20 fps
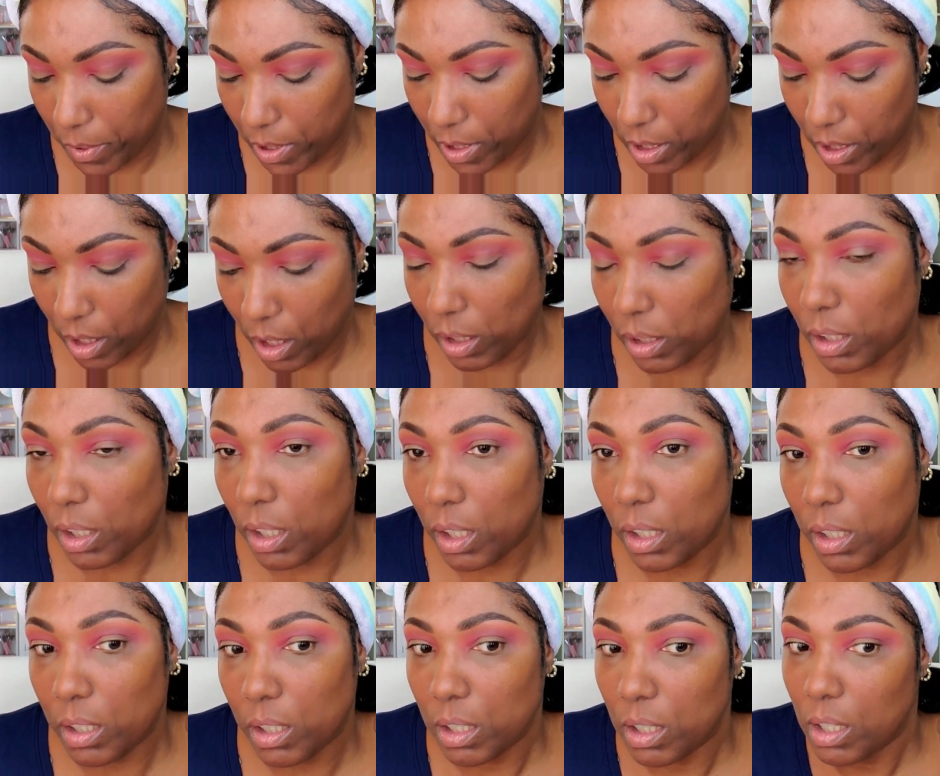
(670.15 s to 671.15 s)
It's not
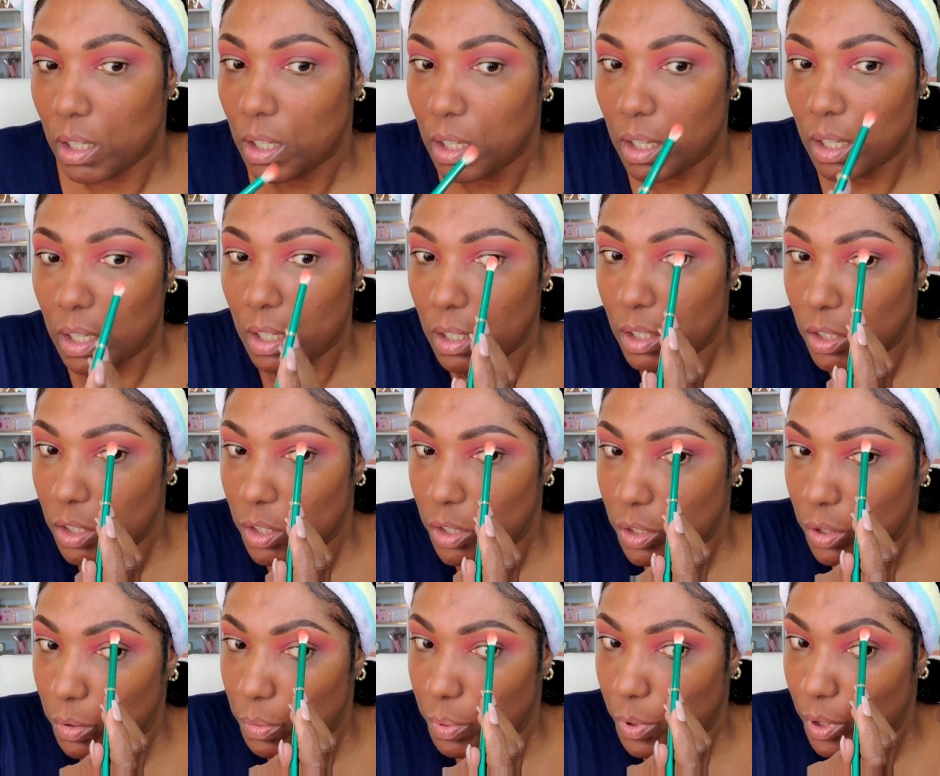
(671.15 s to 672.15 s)
like
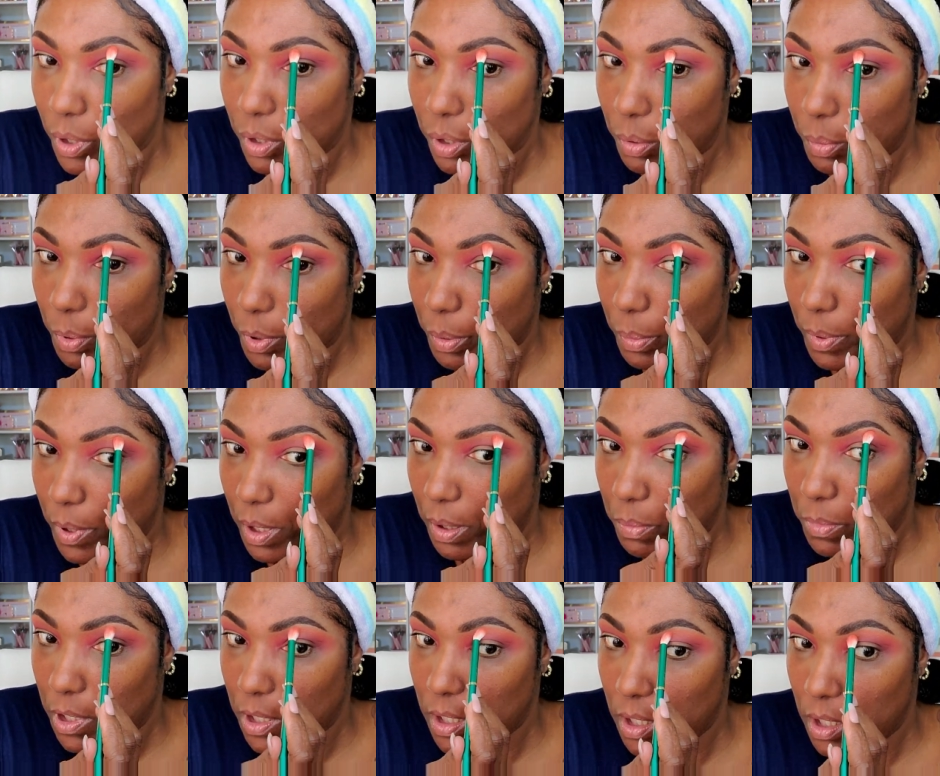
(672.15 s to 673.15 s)
super duper
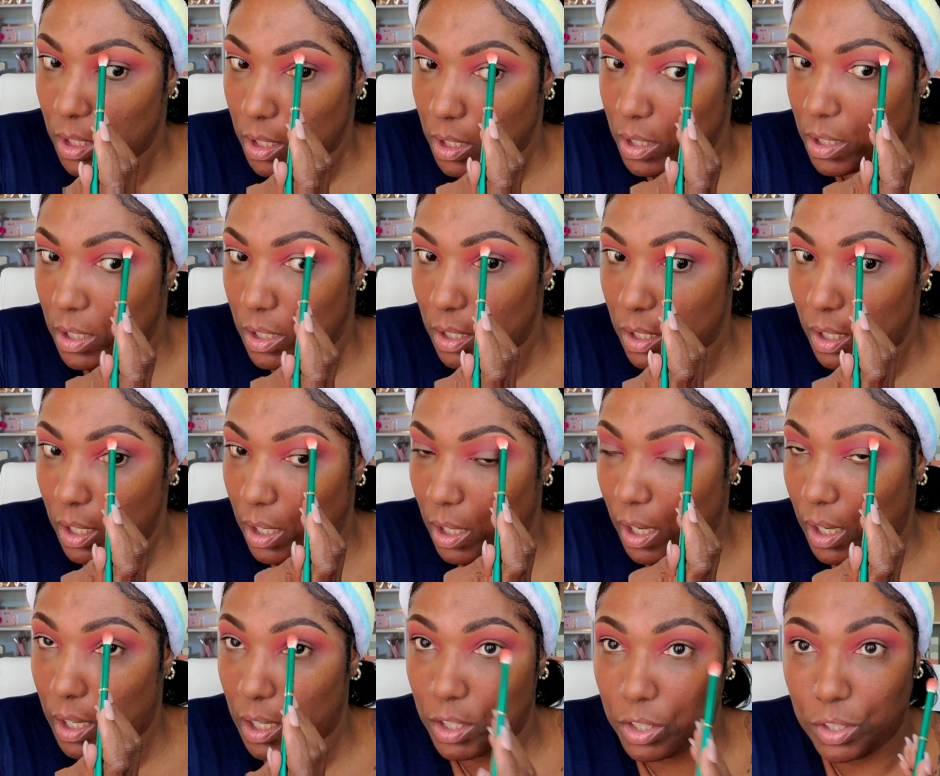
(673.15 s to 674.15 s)
pigmented because
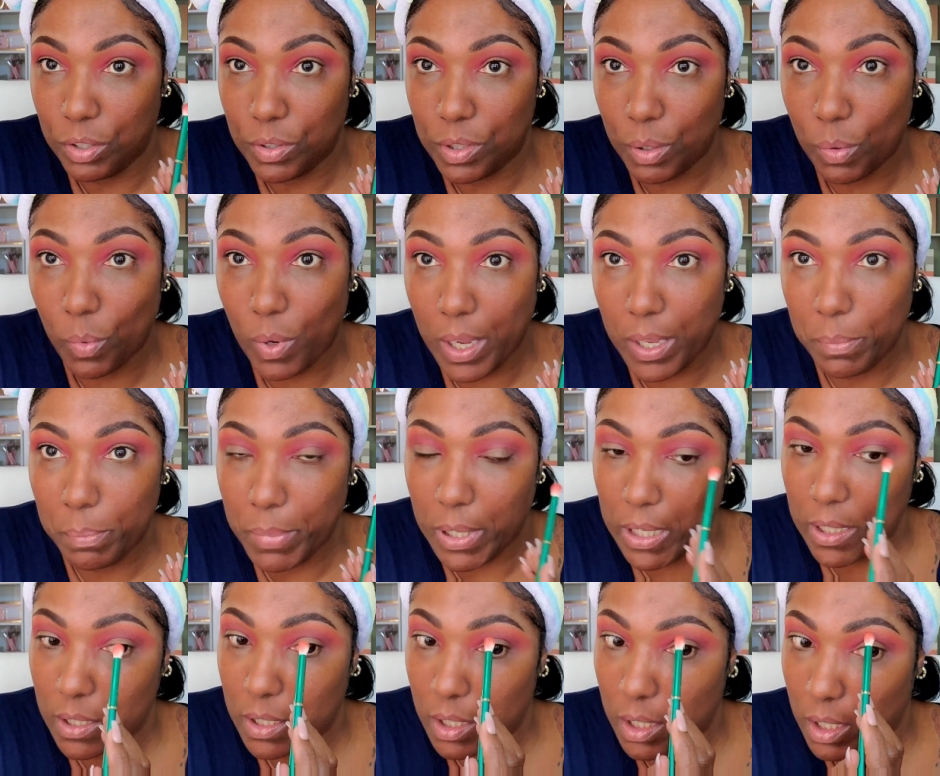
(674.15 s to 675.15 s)
and I didn't use a white
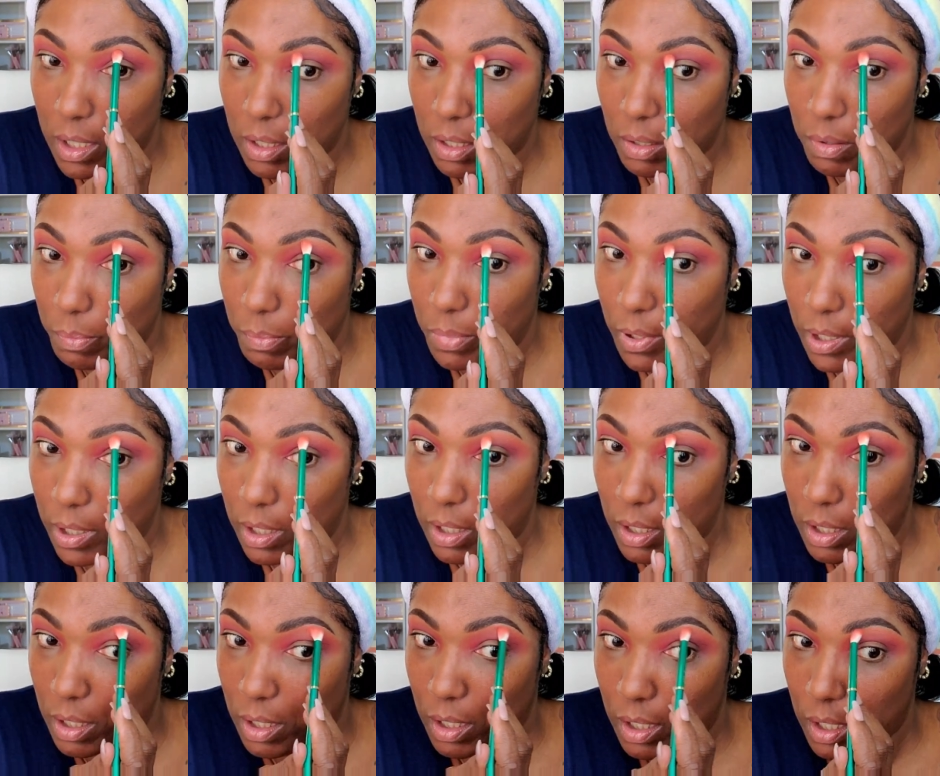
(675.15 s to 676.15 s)
base either,
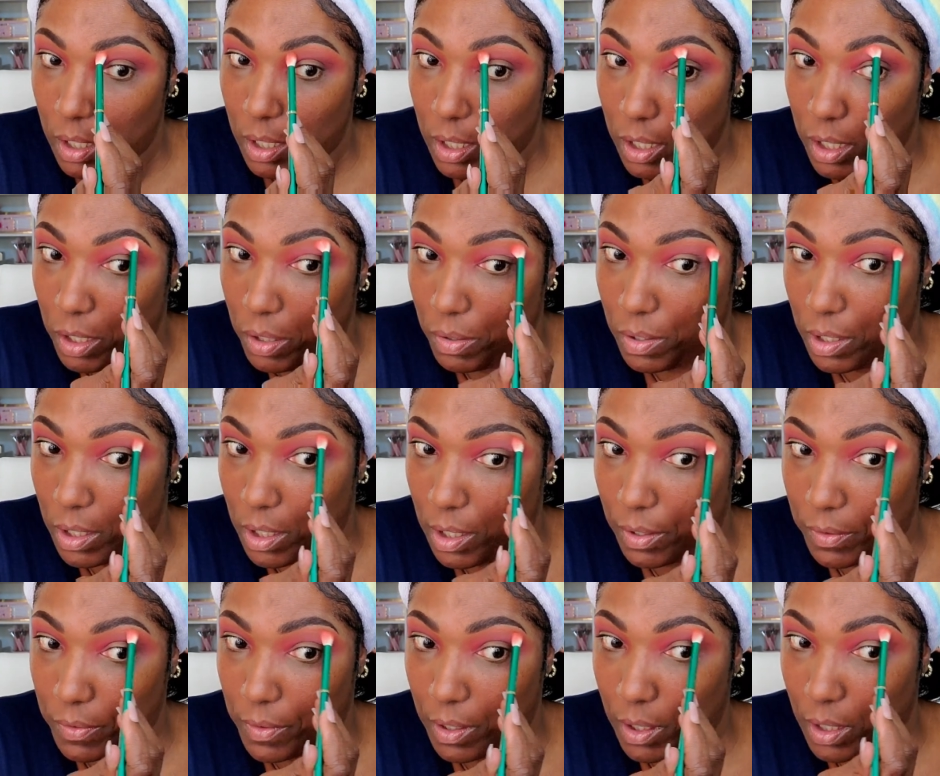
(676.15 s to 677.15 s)
but you can
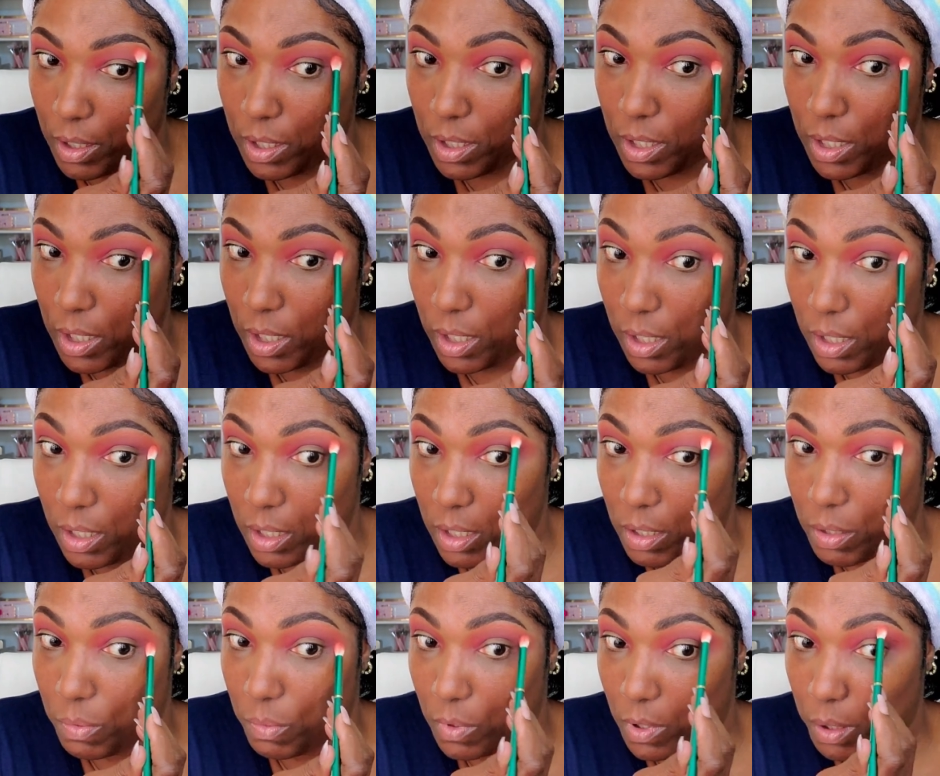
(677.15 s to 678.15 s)
definitely see it.
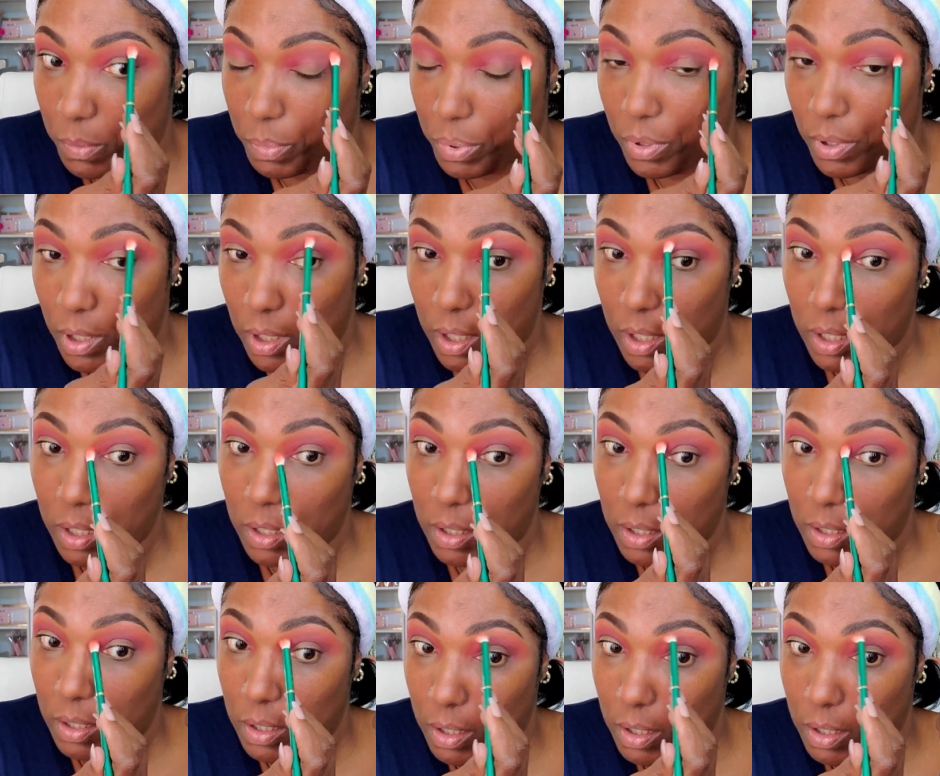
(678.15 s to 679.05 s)
It's really pretty.